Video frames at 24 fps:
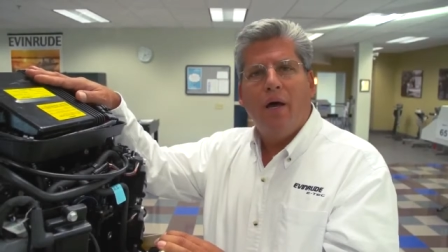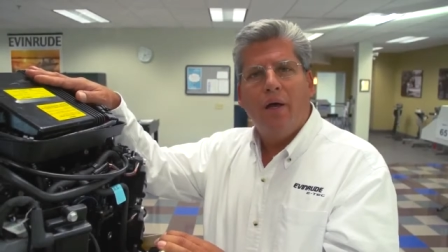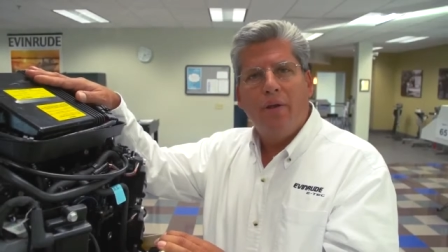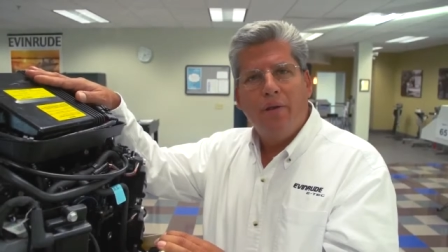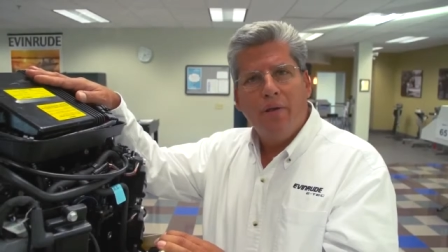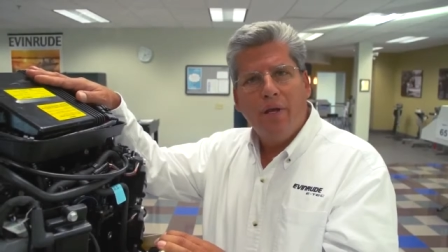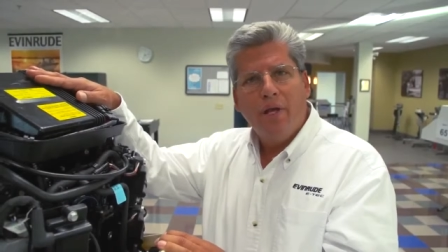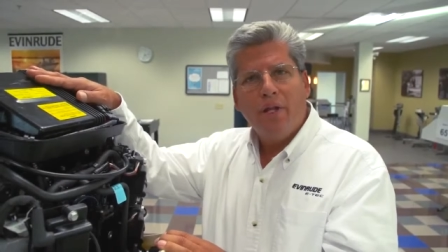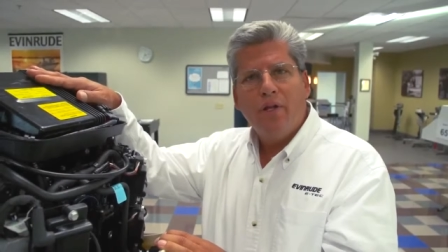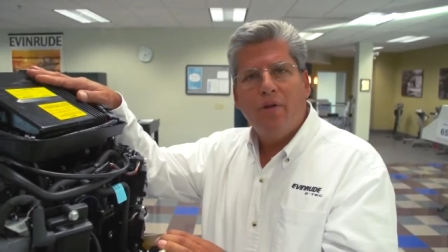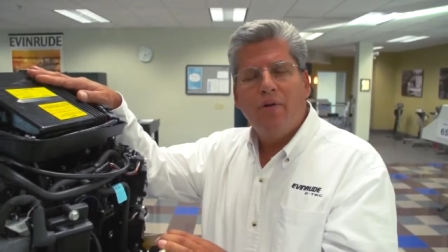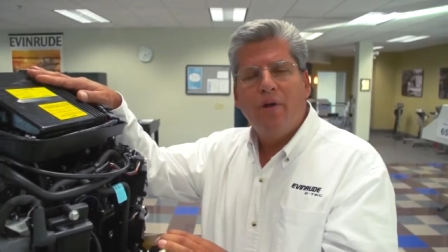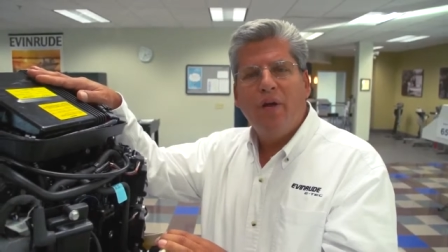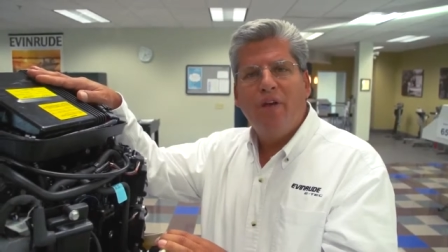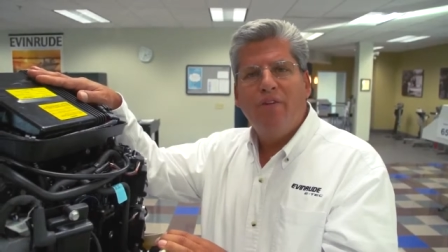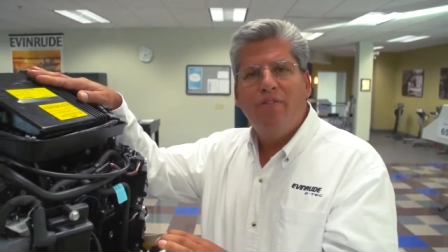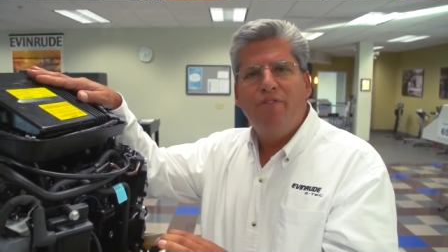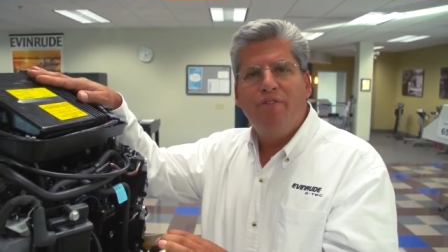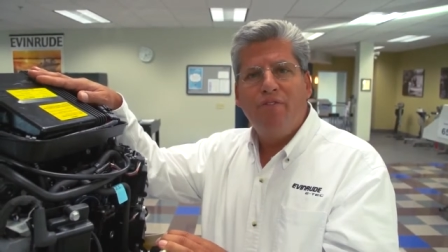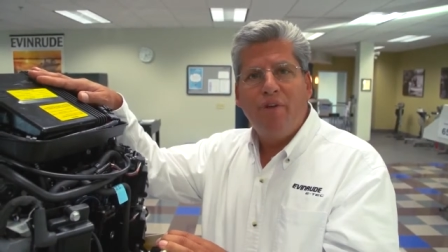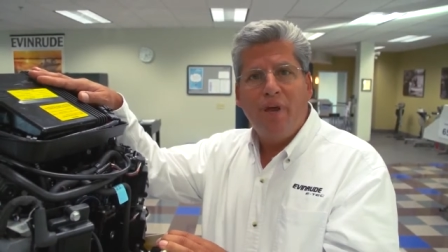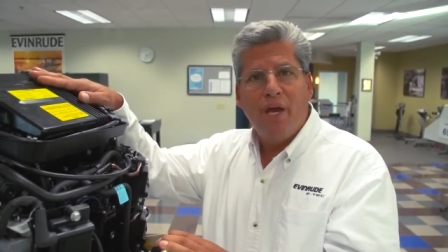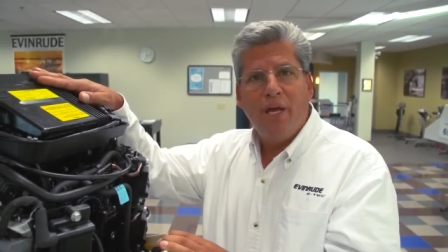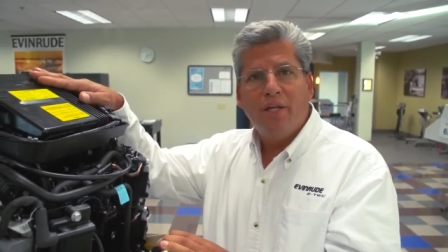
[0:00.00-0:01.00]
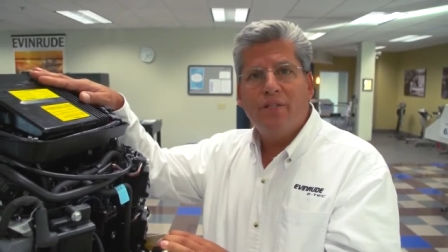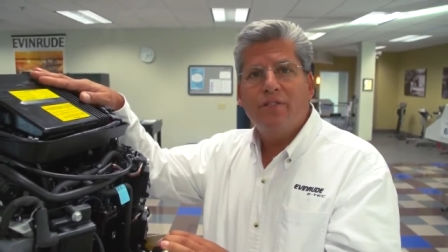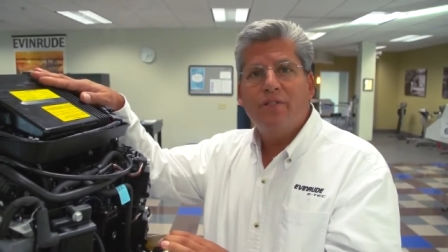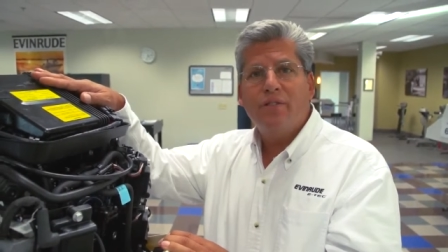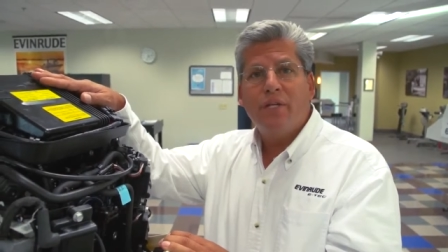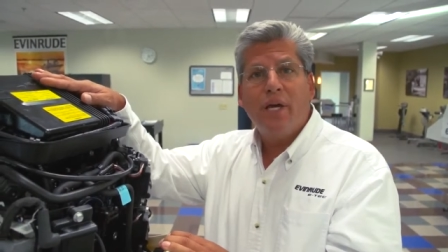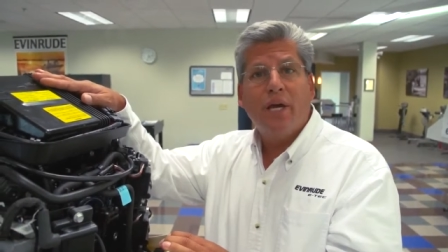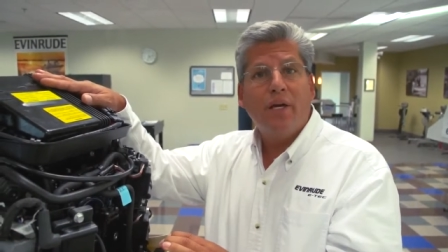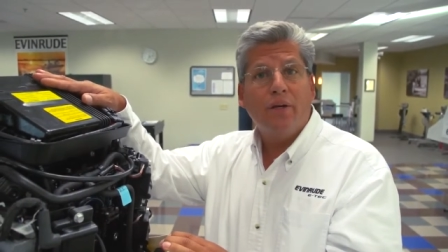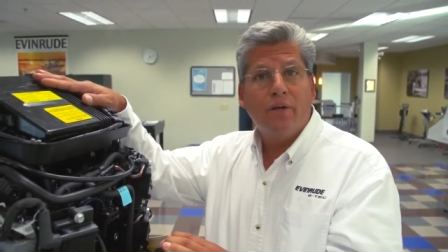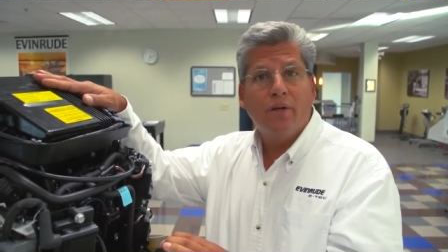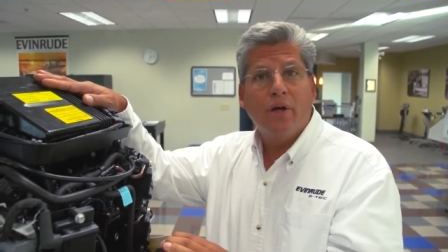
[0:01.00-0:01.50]
Another
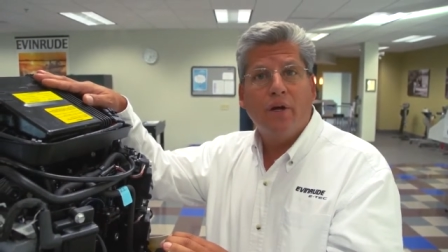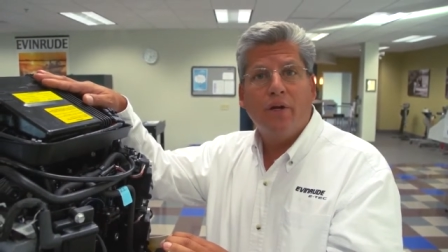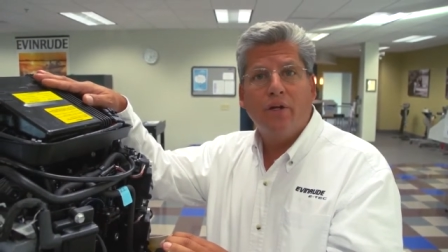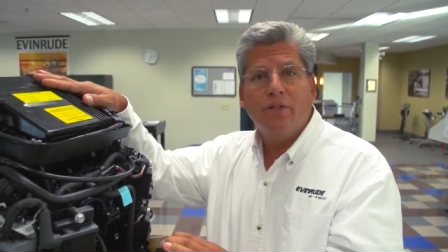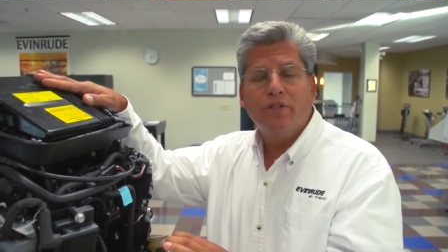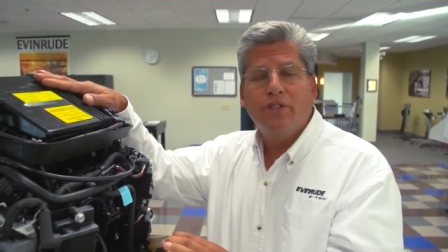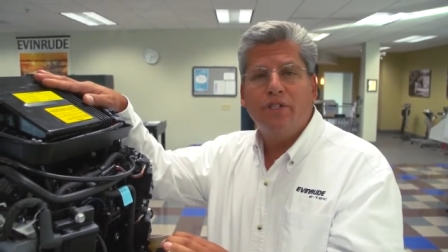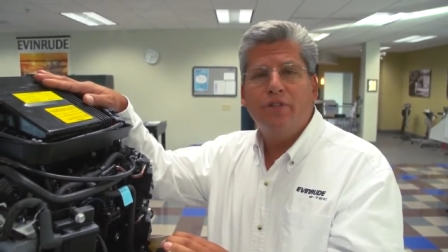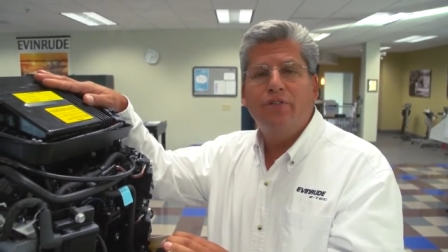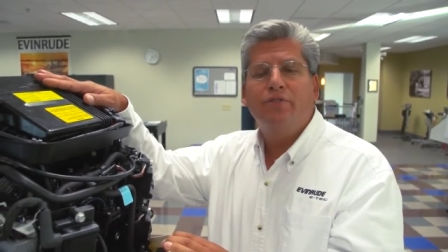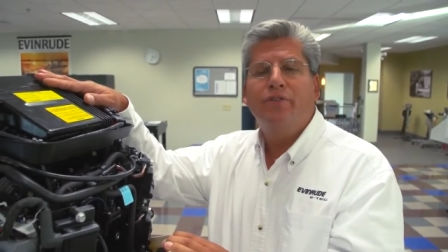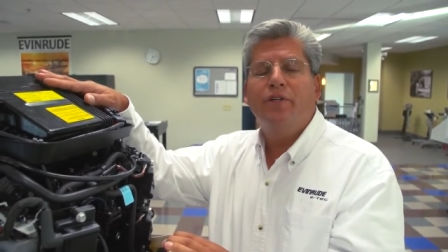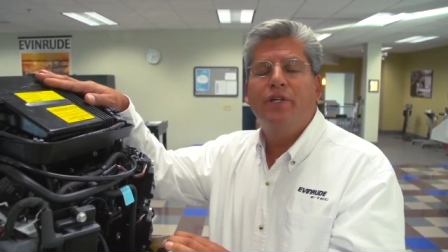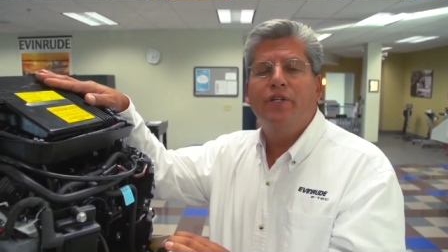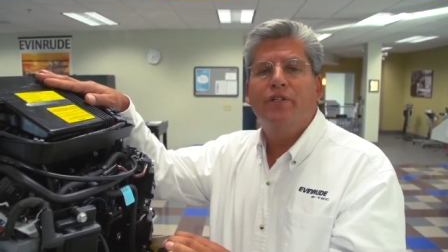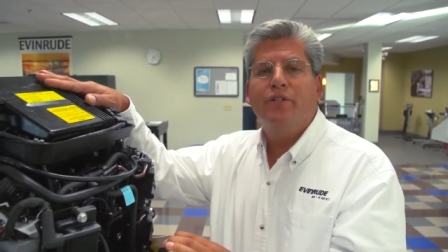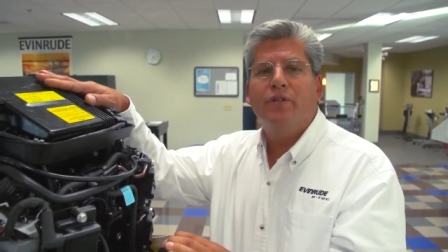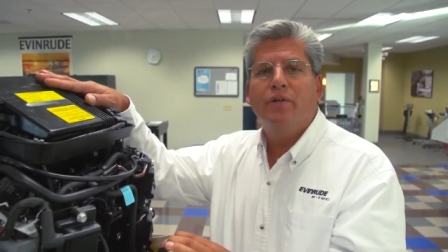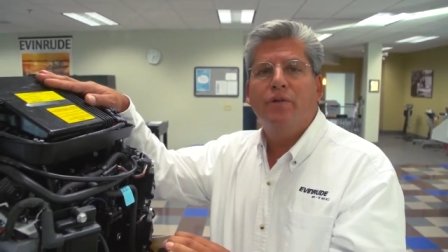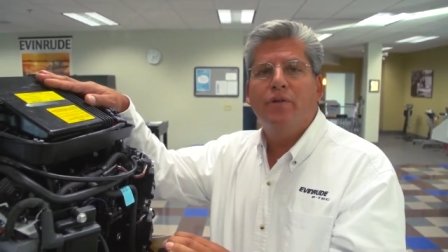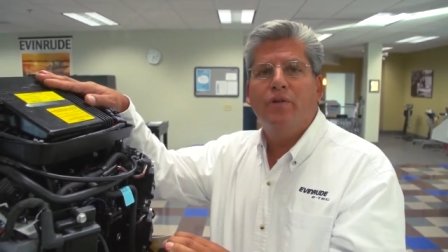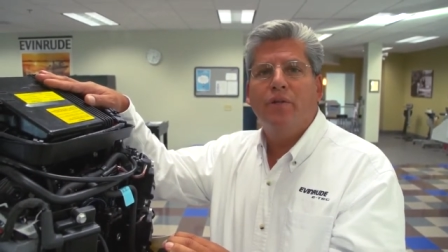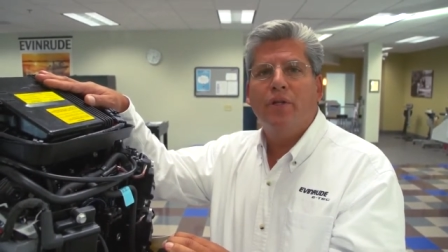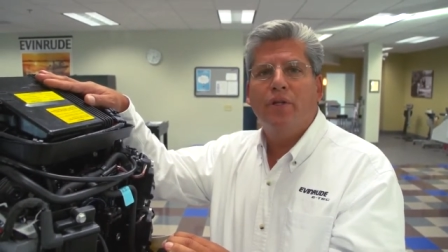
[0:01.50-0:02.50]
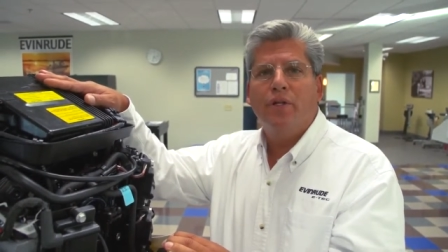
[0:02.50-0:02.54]
advanced technology feature